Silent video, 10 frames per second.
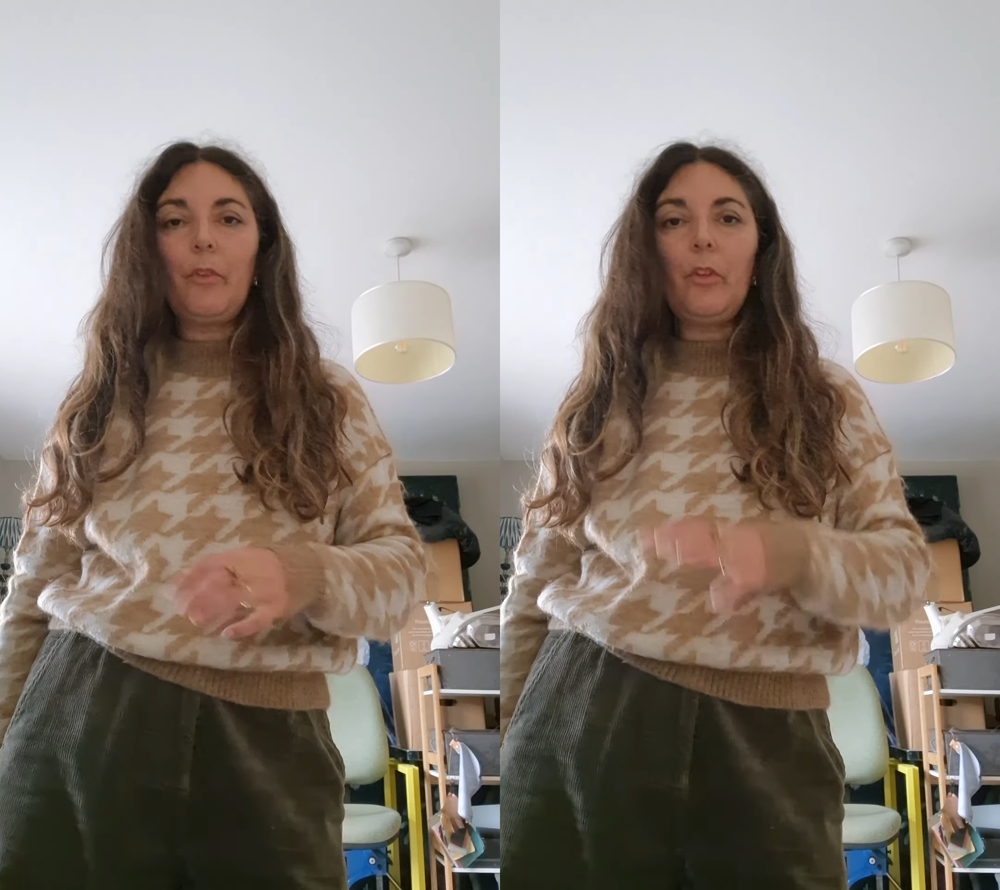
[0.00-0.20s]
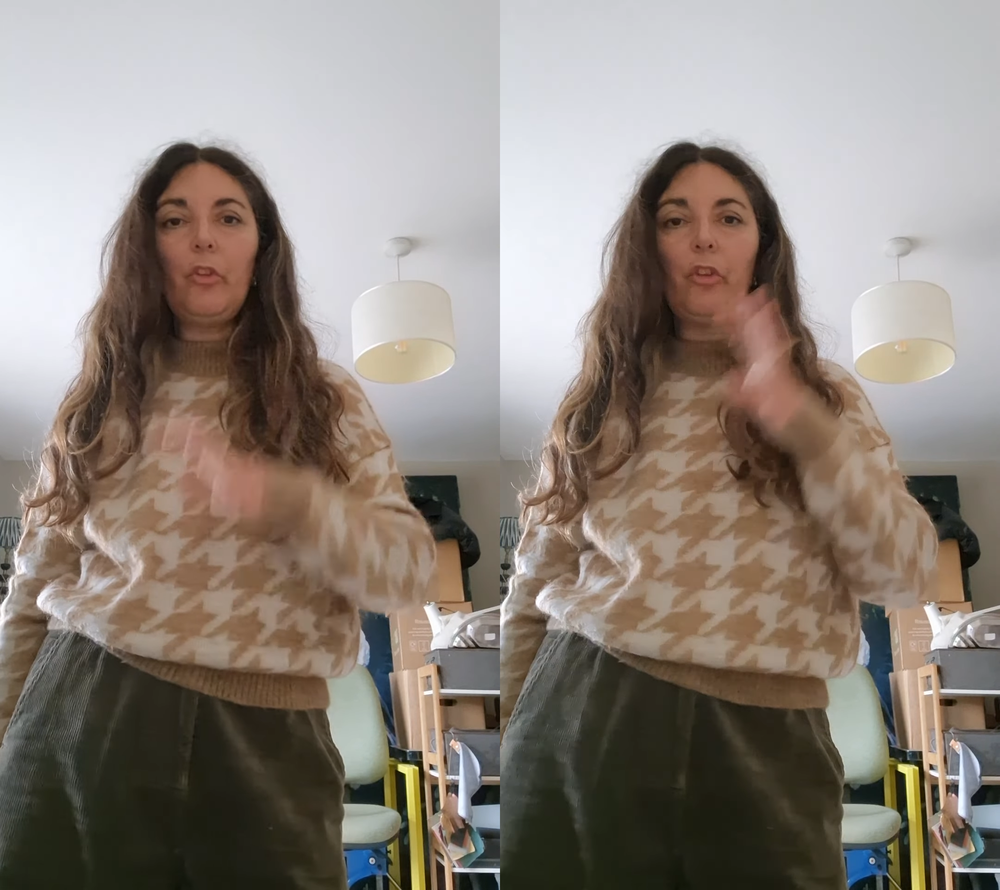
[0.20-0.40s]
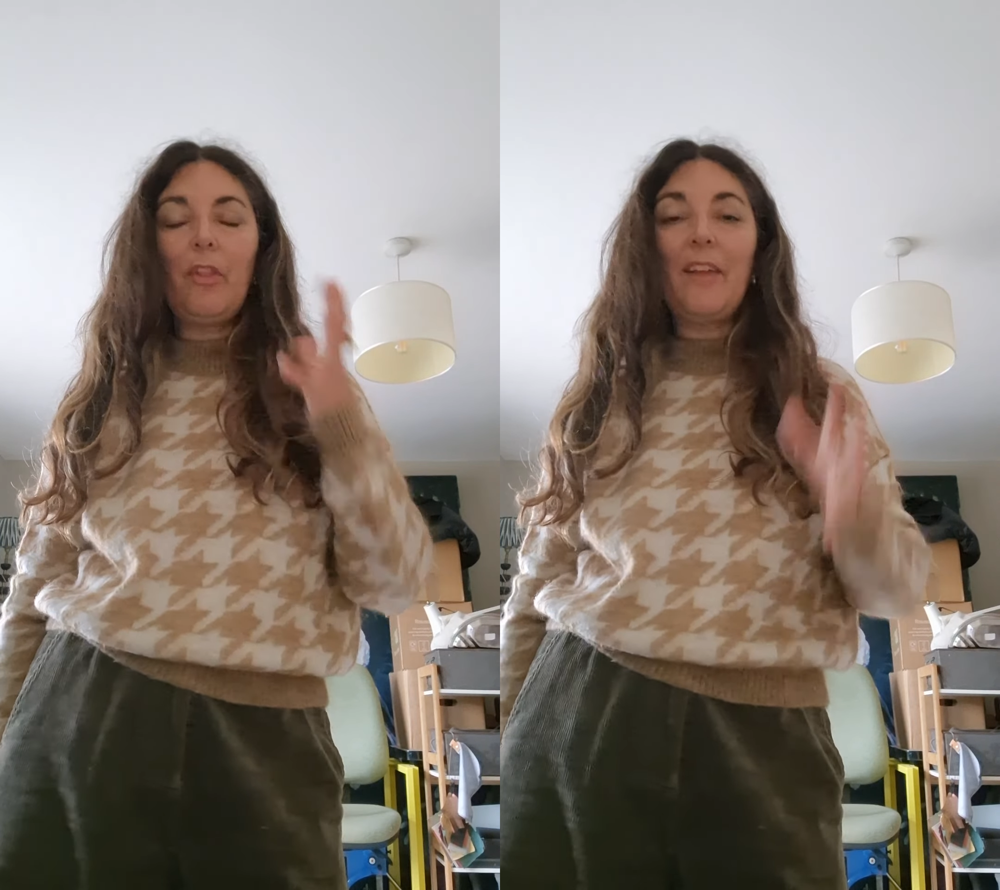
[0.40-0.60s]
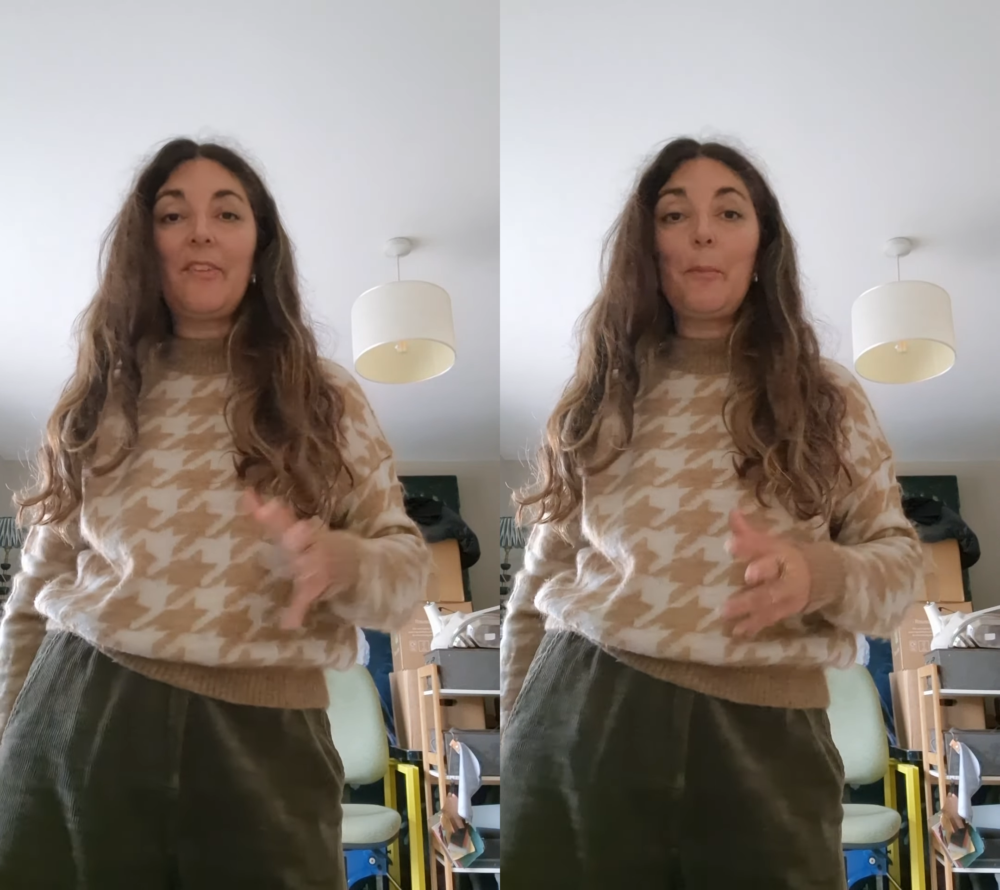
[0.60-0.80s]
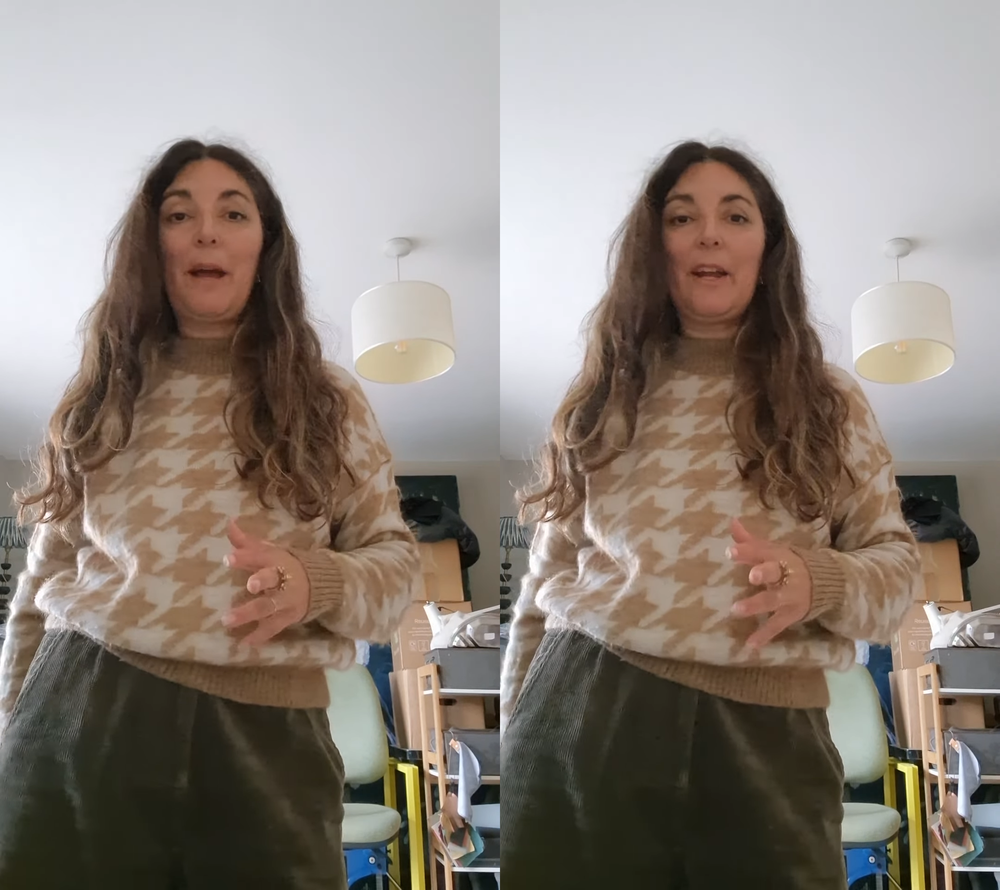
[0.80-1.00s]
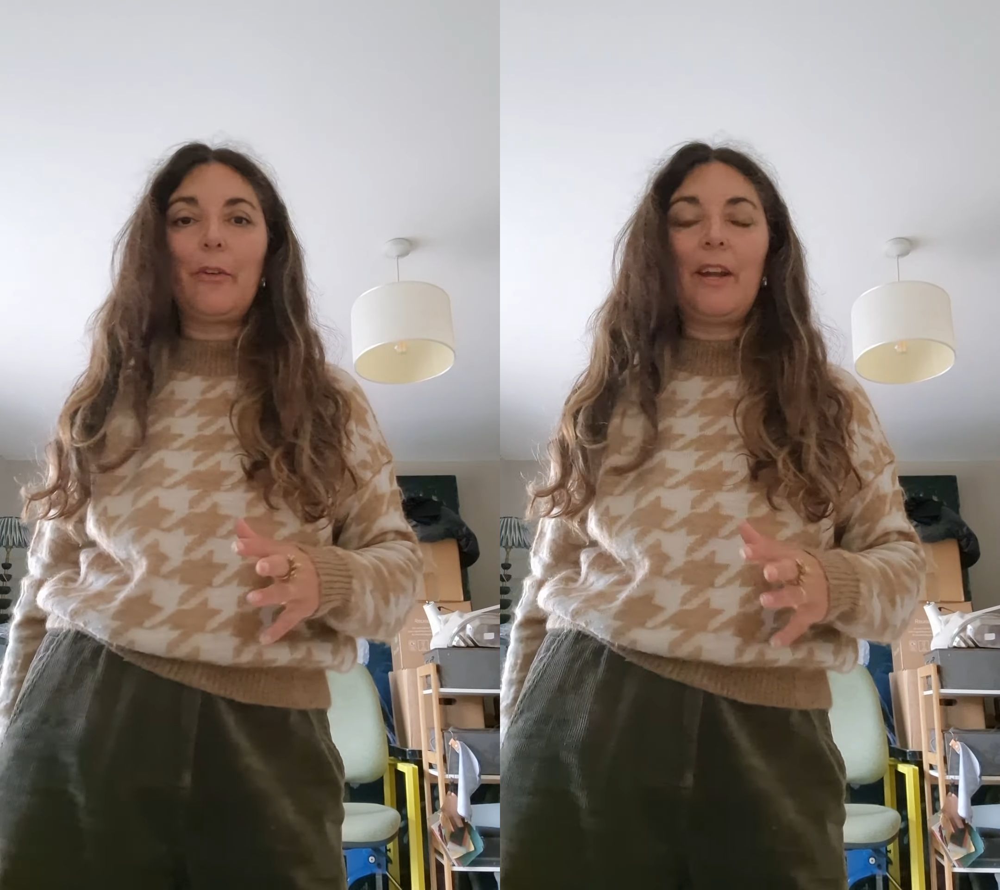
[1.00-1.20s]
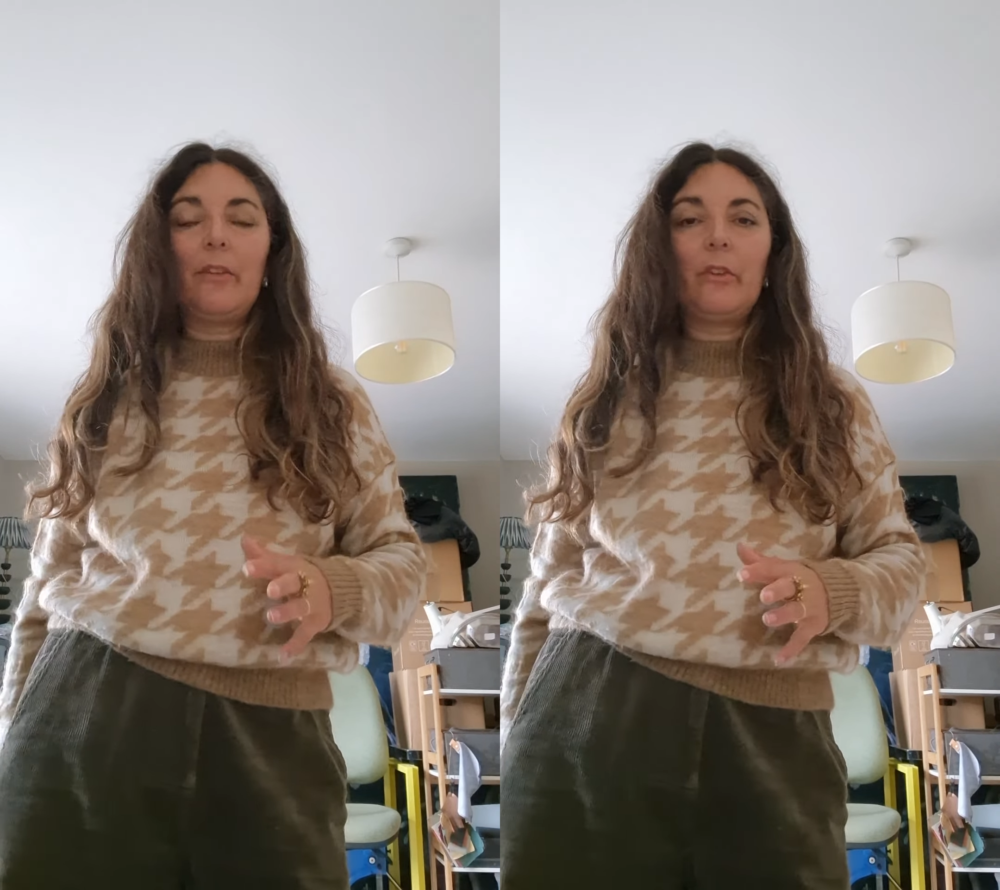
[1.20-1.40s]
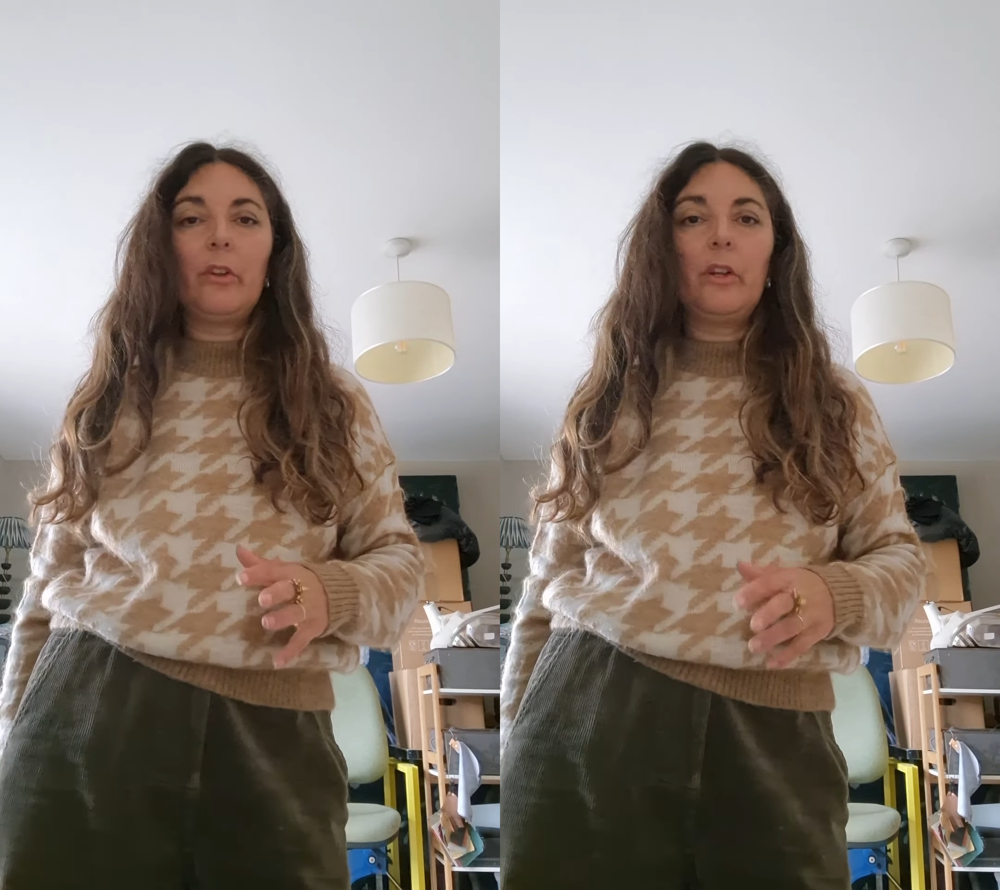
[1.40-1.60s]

So that's the background.